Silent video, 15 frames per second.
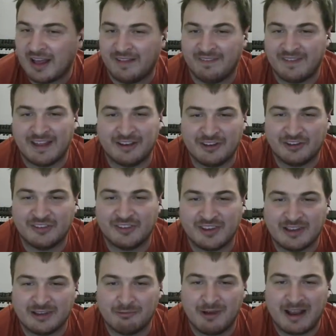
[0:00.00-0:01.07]
And then
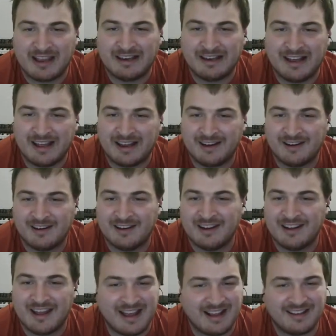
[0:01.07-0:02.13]
using Wayland
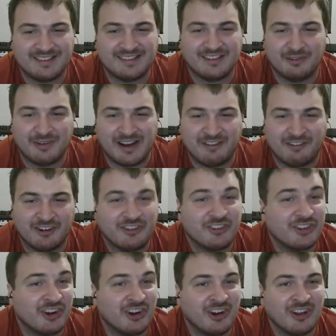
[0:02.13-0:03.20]
X or whatever
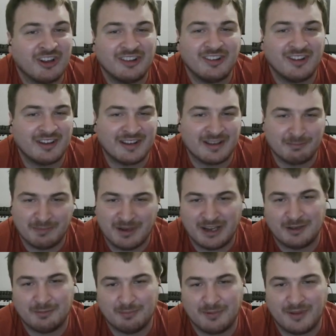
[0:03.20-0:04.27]
it's called, I can
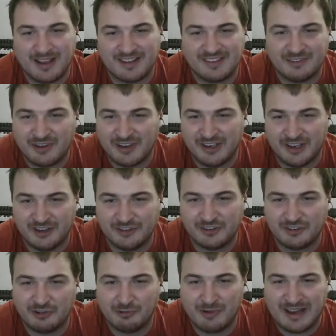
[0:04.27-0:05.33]
pipe X windows
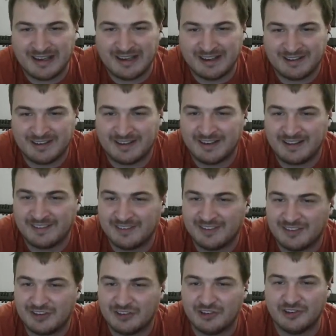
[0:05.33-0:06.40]
to Wayland and then
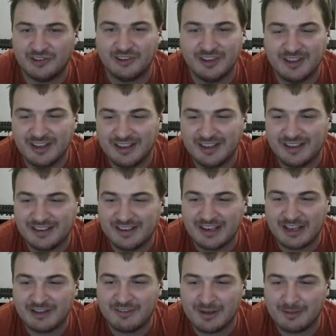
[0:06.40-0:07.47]
to
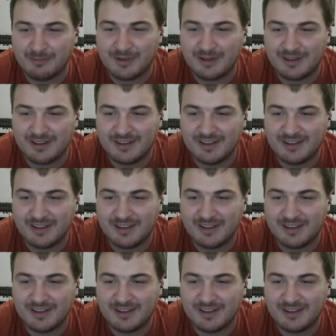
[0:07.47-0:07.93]
neovim.